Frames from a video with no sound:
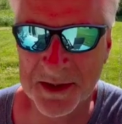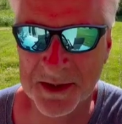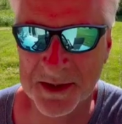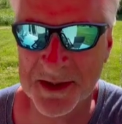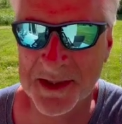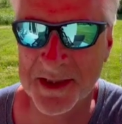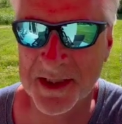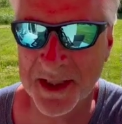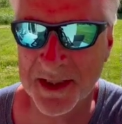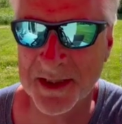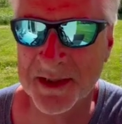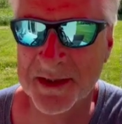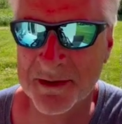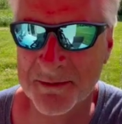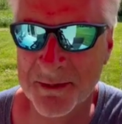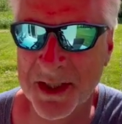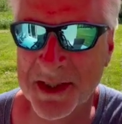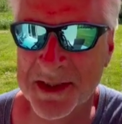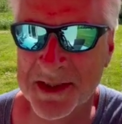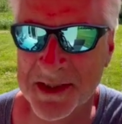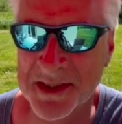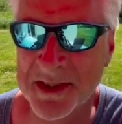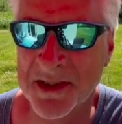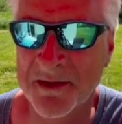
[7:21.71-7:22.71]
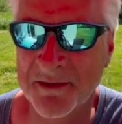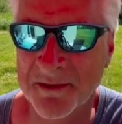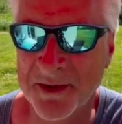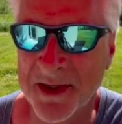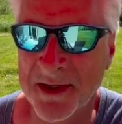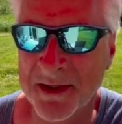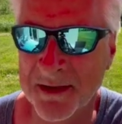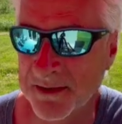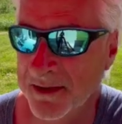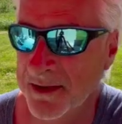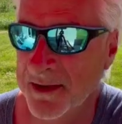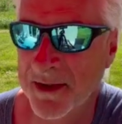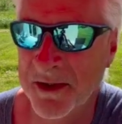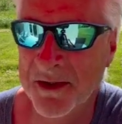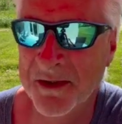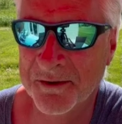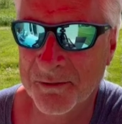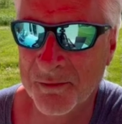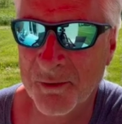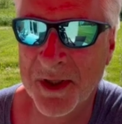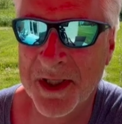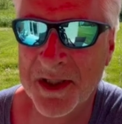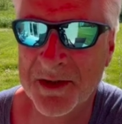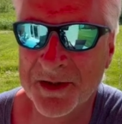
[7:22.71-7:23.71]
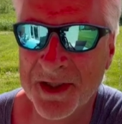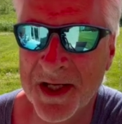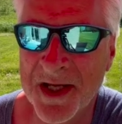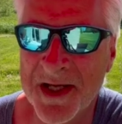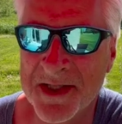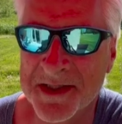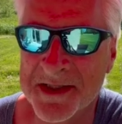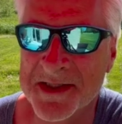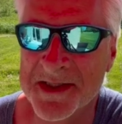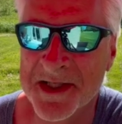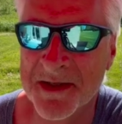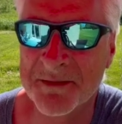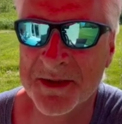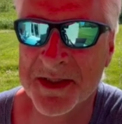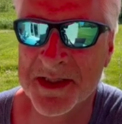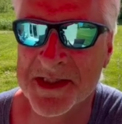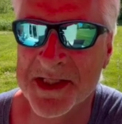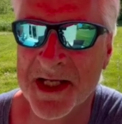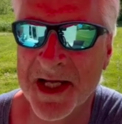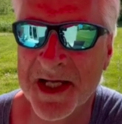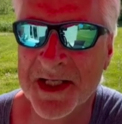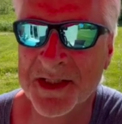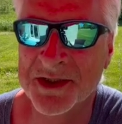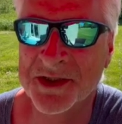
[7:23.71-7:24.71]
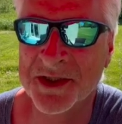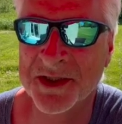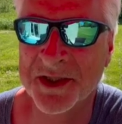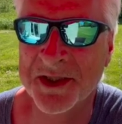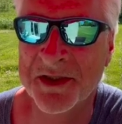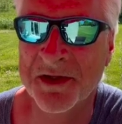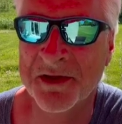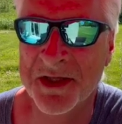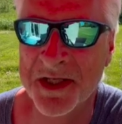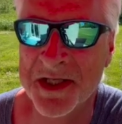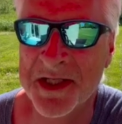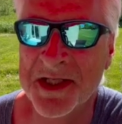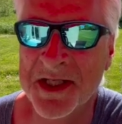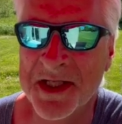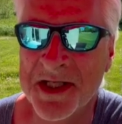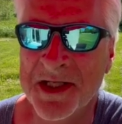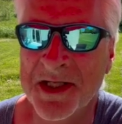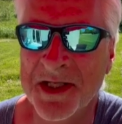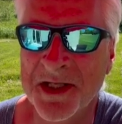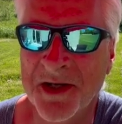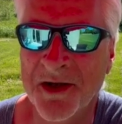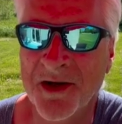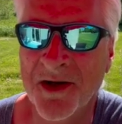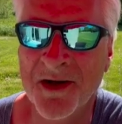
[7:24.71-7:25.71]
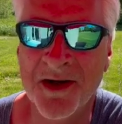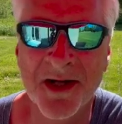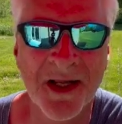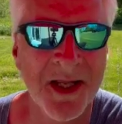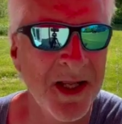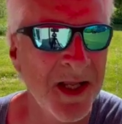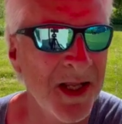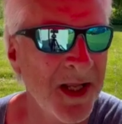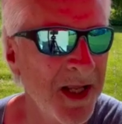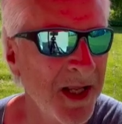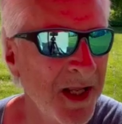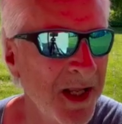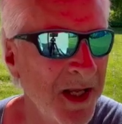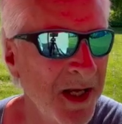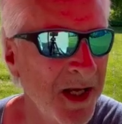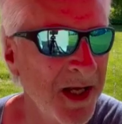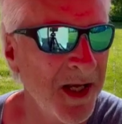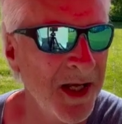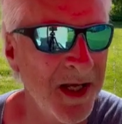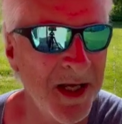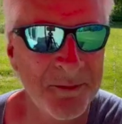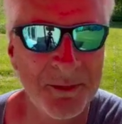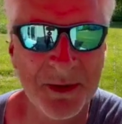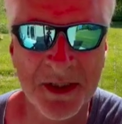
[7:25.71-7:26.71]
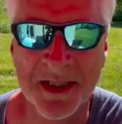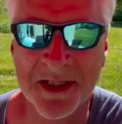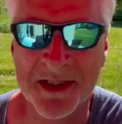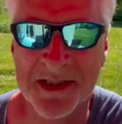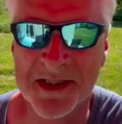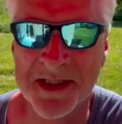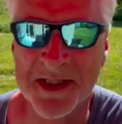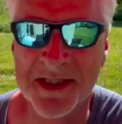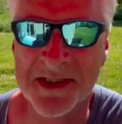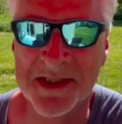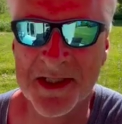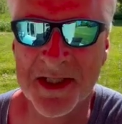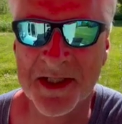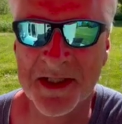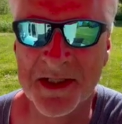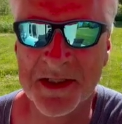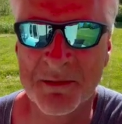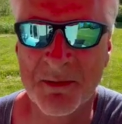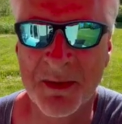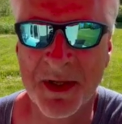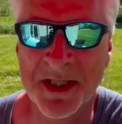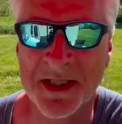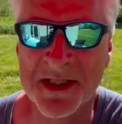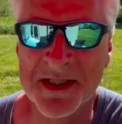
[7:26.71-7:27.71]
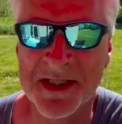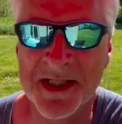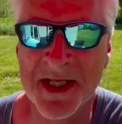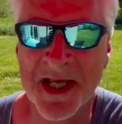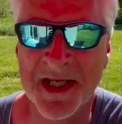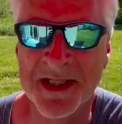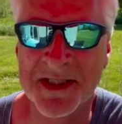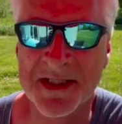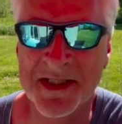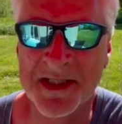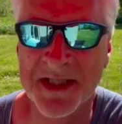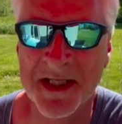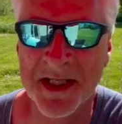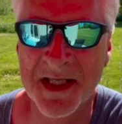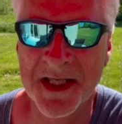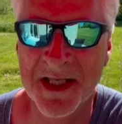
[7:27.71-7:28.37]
say to myself, hey, well done, somebody's actually thinking here, because these things make sense.